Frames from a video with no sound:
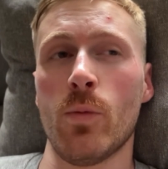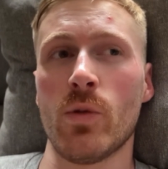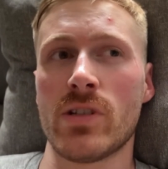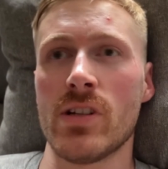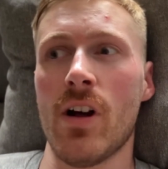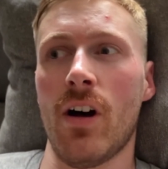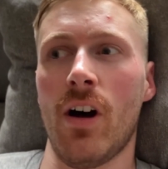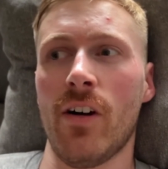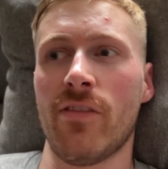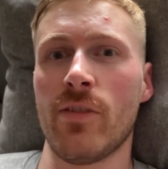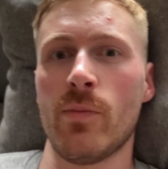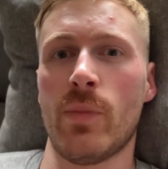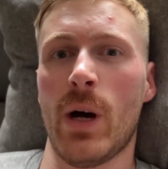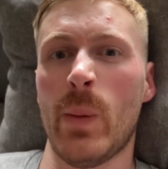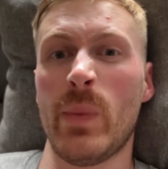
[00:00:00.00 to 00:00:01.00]
was not
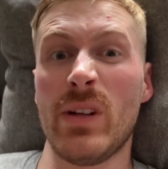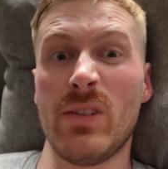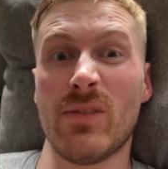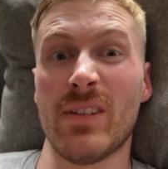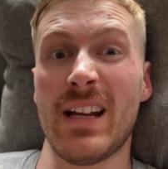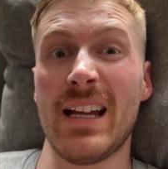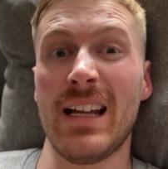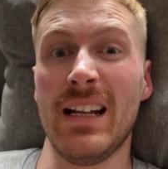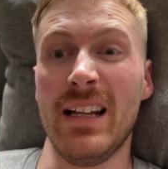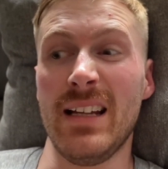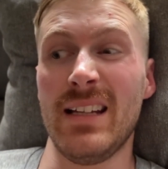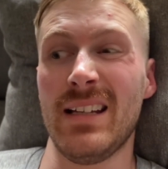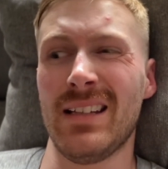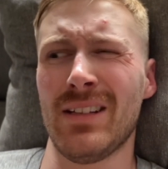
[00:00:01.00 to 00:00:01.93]
often popping really